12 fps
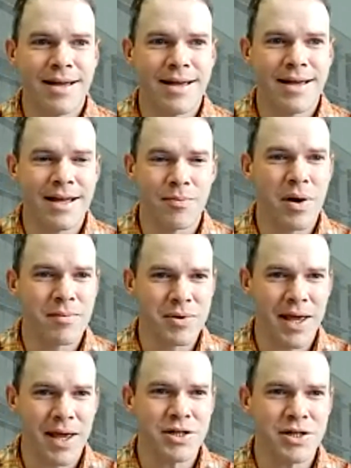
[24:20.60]
in the
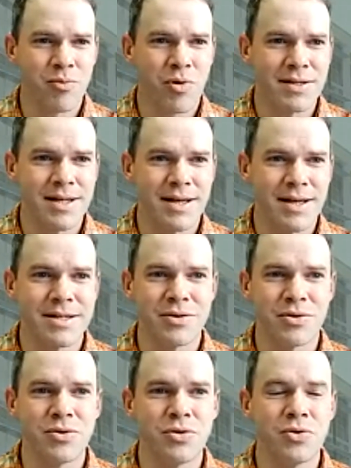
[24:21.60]
publication process
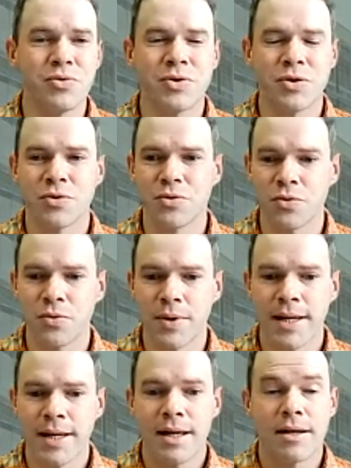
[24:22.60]
due to
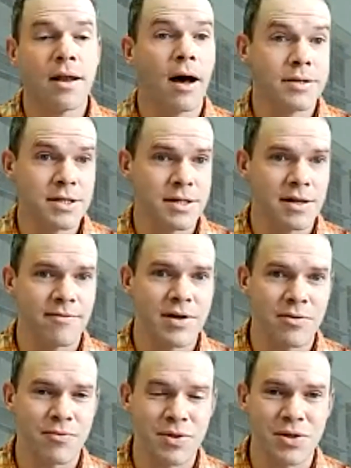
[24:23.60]

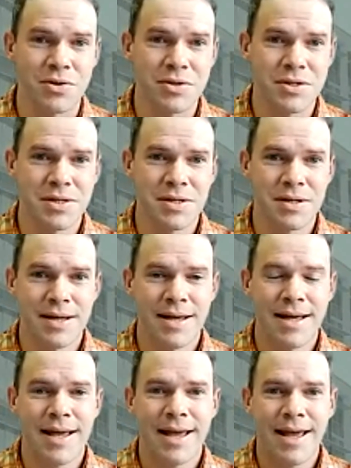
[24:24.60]
non-significant results.
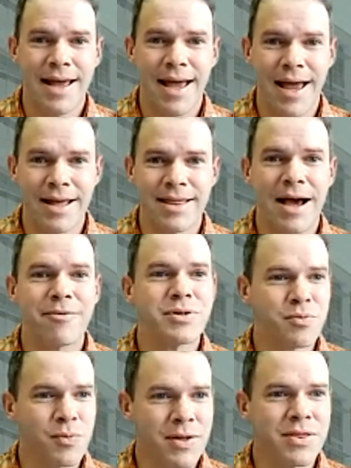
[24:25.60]
And that was
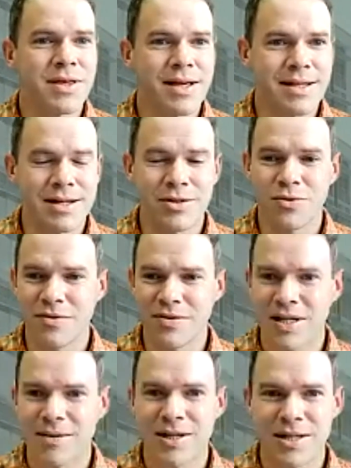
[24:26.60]
one thing that sort of
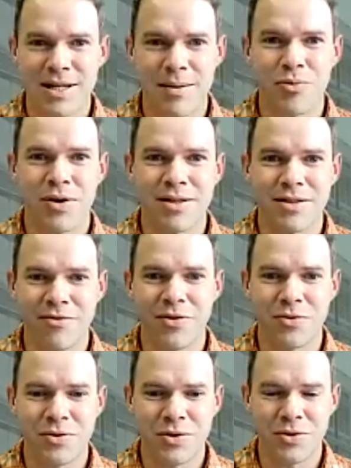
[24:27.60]
seemed to separate the
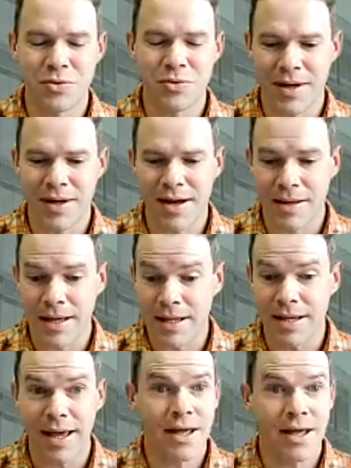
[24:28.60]
folks who
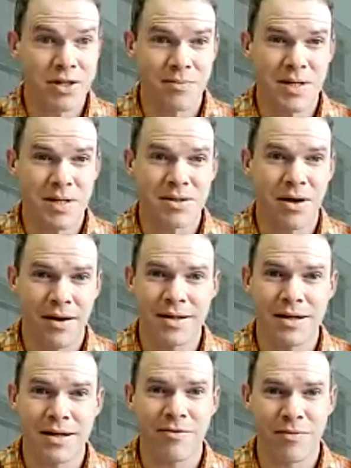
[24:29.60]
engaged in
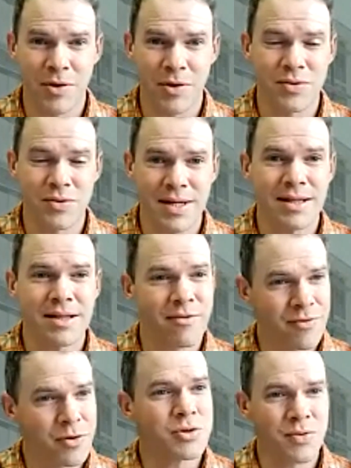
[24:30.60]
misconduct from those who didn't. The
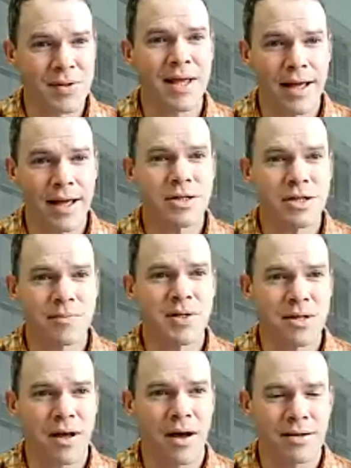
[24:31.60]
folks who engaged in
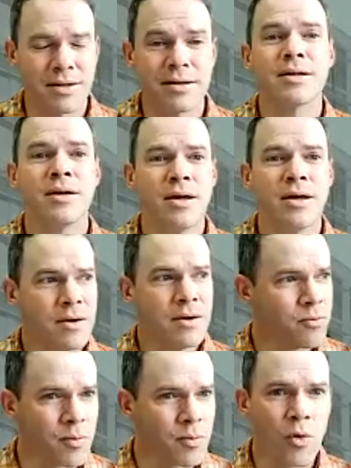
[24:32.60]
misconduct
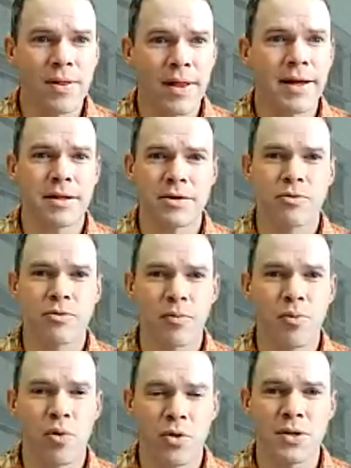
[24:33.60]
were more likely to
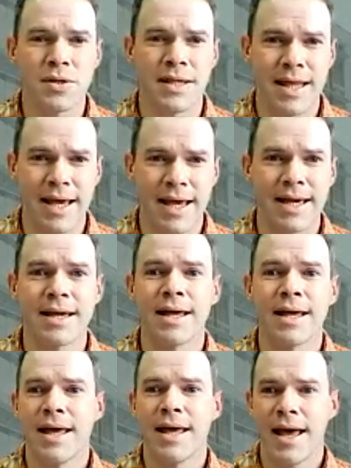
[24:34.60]
report that they
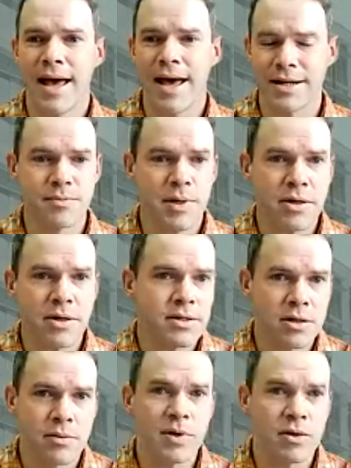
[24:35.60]
had experience
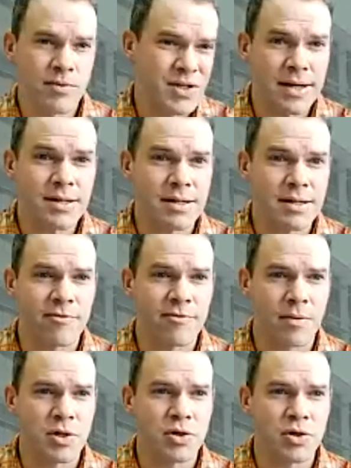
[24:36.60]
being rejected
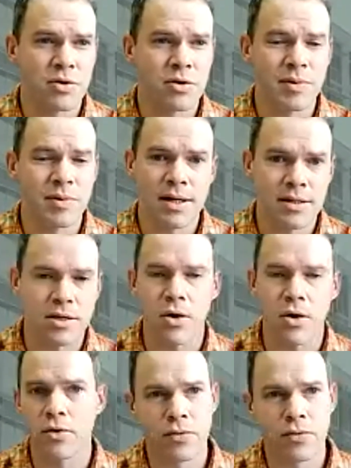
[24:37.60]
from a journal because,
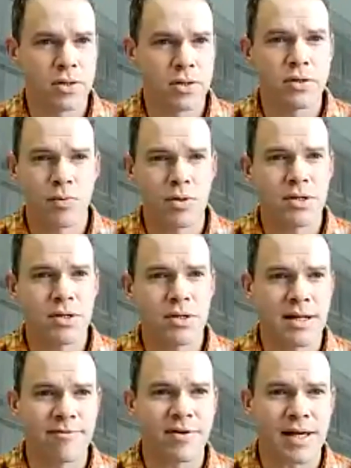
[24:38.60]
oh, the results weren't
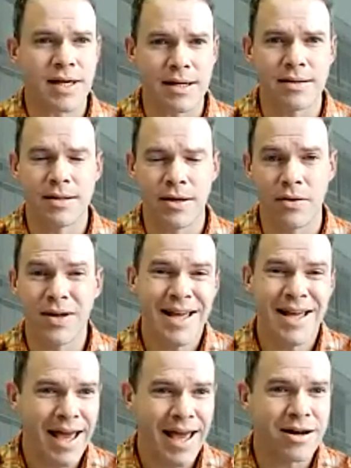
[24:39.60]
significant. And
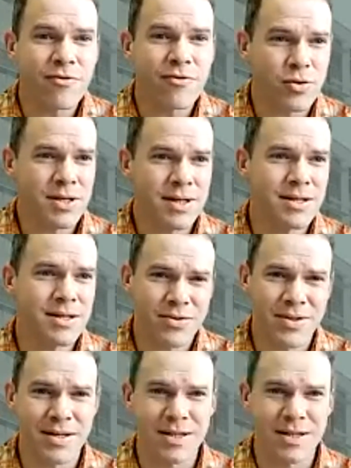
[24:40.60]
unfortunately, these are
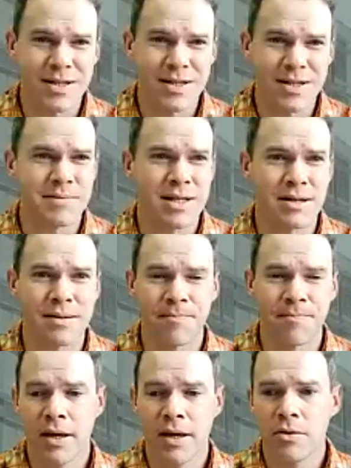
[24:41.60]
things sometimes that
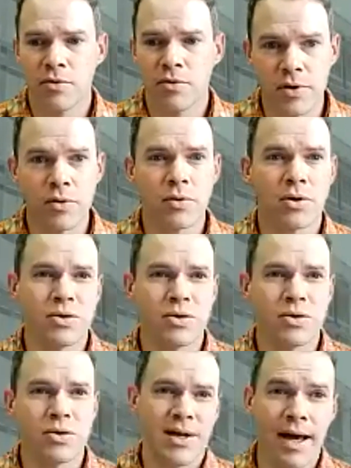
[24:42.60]
reviewers or
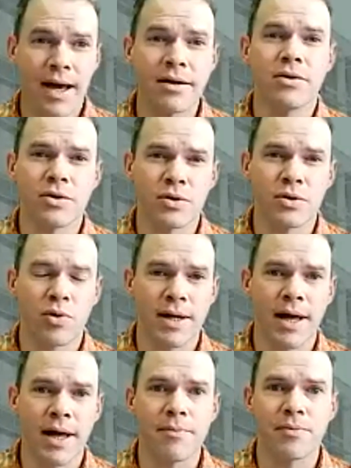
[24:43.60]
even editors bring
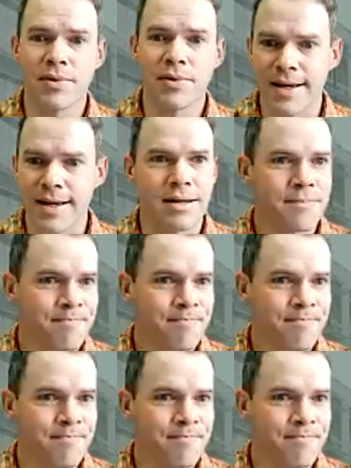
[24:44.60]
up, like,